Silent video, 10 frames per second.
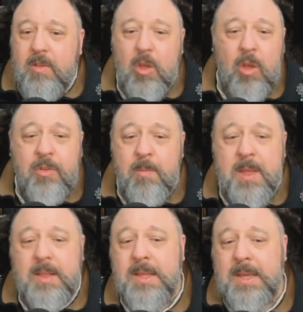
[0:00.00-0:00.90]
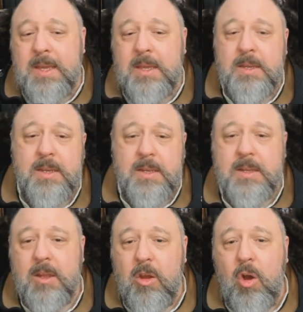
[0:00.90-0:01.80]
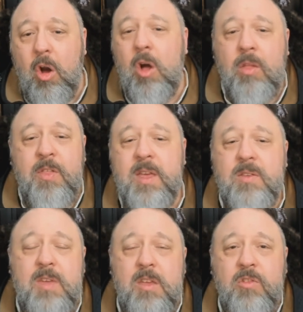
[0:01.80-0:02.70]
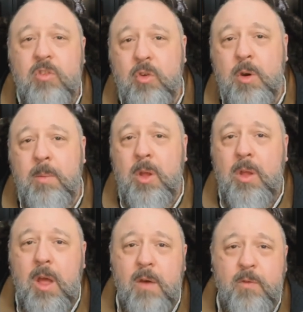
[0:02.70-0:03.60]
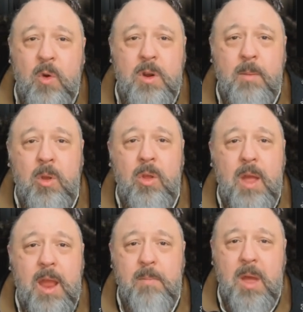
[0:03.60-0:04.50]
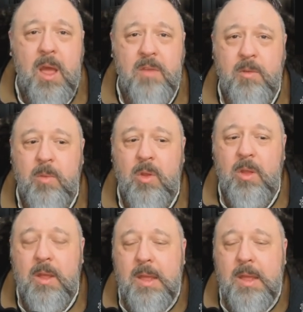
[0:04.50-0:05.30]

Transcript: Ultimately, all this is doable, affordable, and possible.